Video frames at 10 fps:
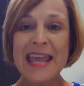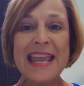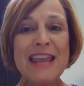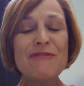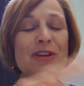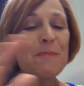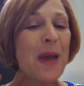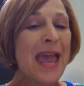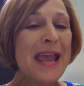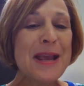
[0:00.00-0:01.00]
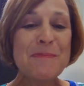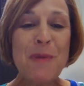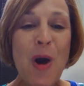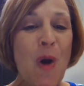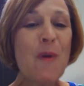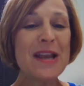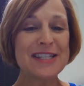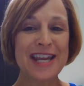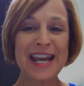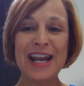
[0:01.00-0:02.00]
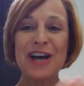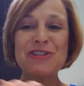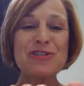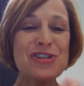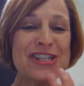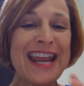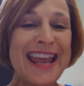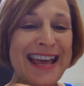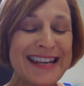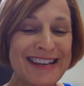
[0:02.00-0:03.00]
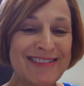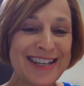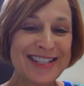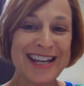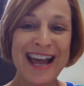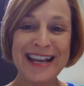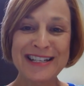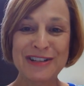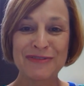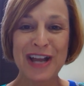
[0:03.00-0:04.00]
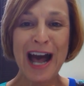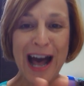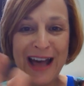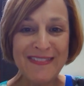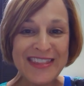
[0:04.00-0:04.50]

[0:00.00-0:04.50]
Even pagan poets can understand this kind of God,